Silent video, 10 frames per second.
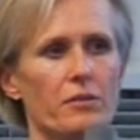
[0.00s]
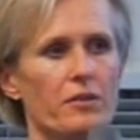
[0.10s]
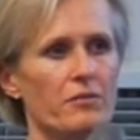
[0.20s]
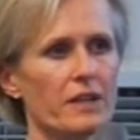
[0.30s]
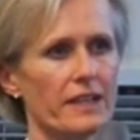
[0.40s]

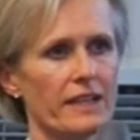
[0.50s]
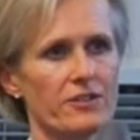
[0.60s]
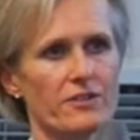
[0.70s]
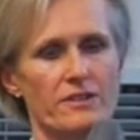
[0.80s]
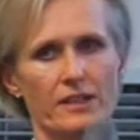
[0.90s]
the
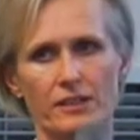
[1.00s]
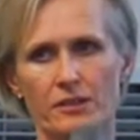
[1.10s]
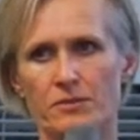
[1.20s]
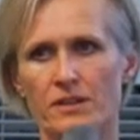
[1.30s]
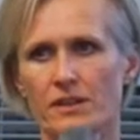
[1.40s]
regulatory side
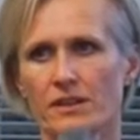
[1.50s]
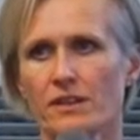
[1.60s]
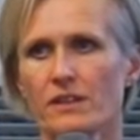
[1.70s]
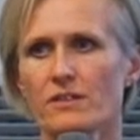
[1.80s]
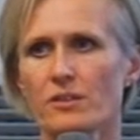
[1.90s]
comes in.
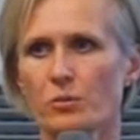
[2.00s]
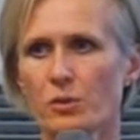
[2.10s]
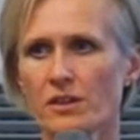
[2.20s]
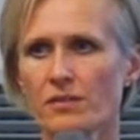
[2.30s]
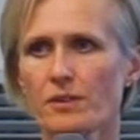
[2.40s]
So
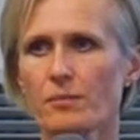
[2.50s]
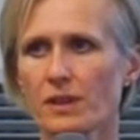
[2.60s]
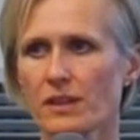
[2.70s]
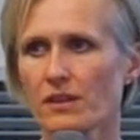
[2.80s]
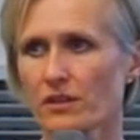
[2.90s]
one of the
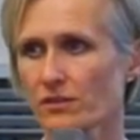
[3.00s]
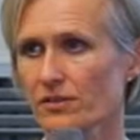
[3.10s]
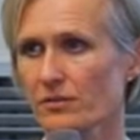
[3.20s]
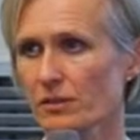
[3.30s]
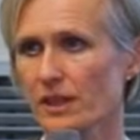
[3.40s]
big
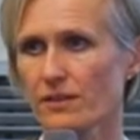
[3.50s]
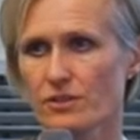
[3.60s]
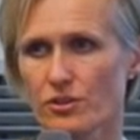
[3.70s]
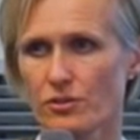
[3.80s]
hurdles that we have